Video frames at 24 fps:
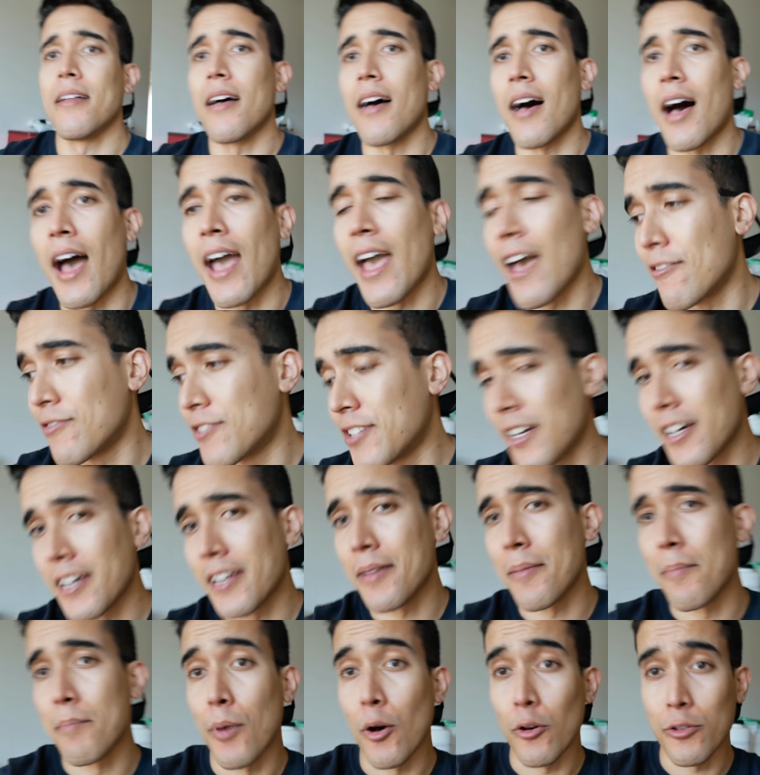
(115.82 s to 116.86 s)
I have
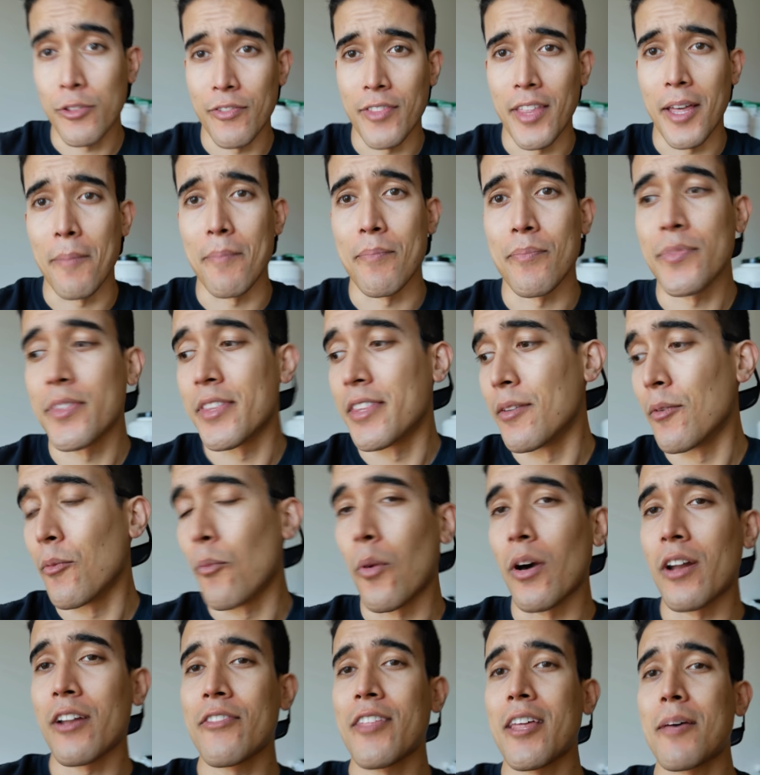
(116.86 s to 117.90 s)
done both of them.
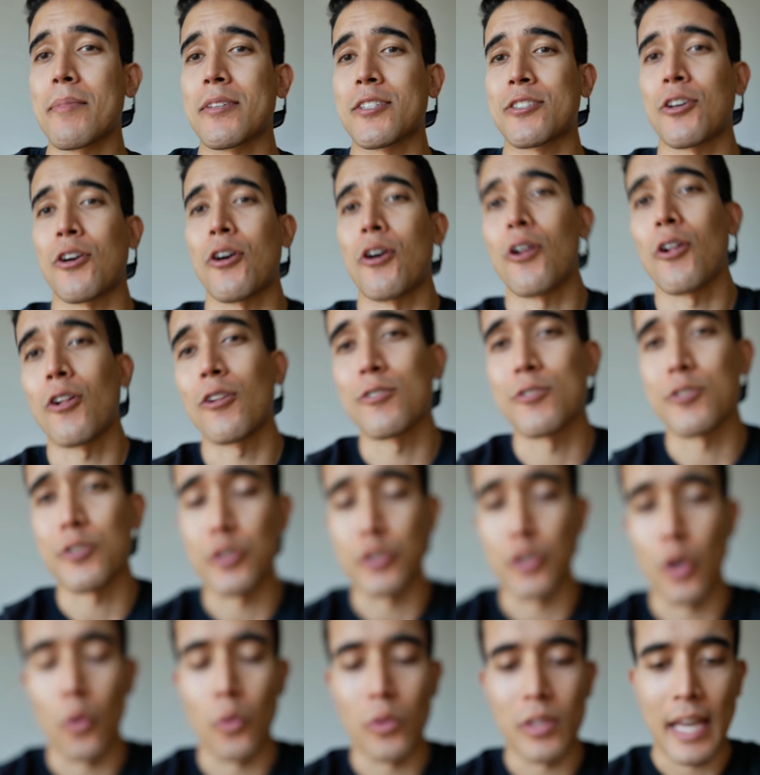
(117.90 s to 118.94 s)
One of them is called
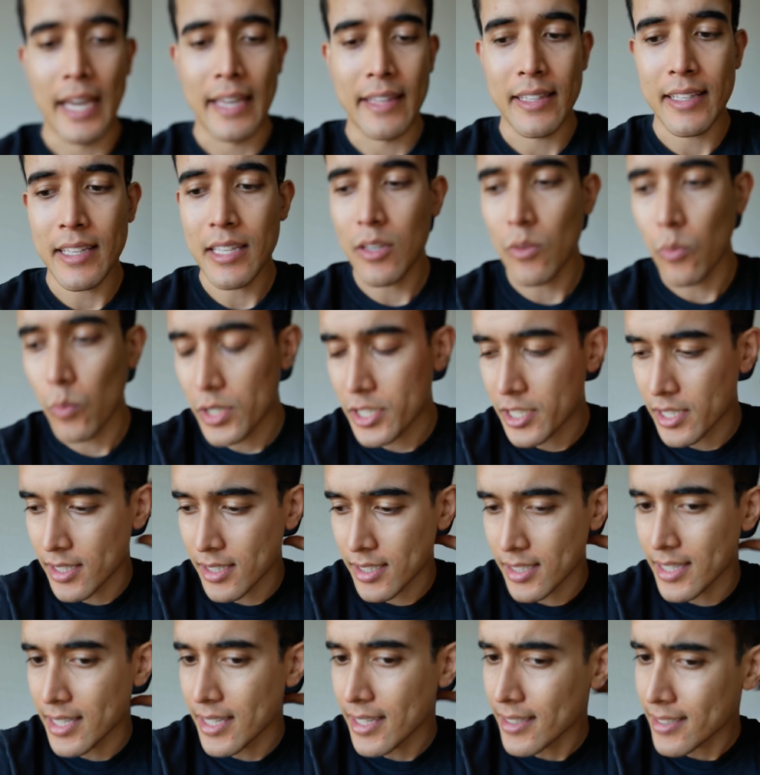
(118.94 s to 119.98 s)
GoLYTELY, which
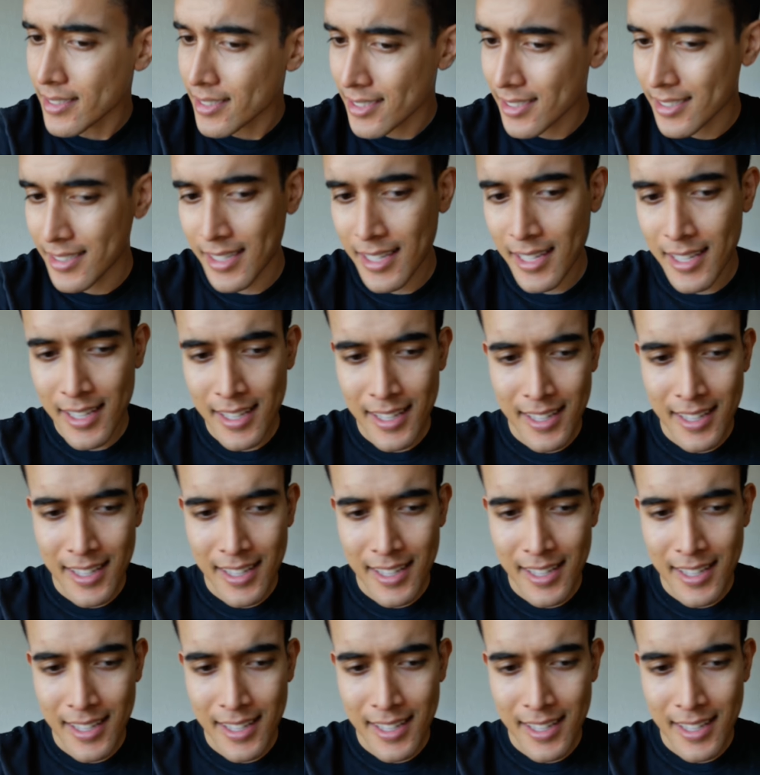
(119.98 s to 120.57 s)
is this